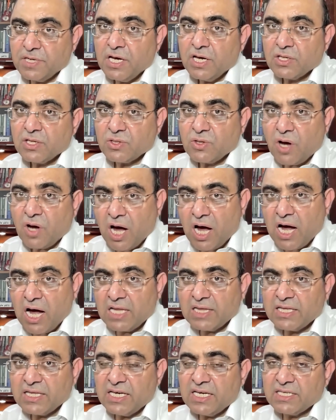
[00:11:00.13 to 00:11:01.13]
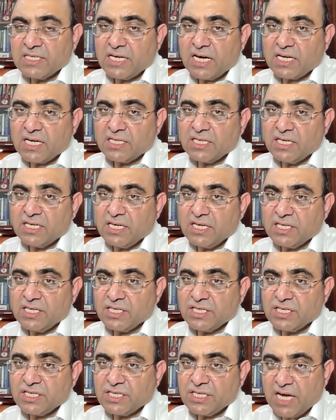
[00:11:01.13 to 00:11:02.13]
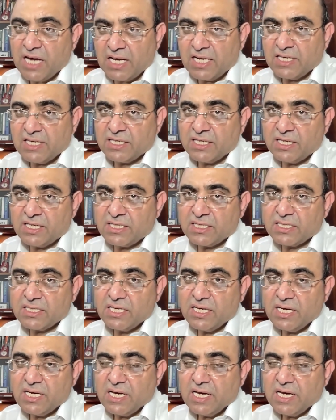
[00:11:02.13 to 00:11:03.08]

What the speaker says: So, all these are the challenges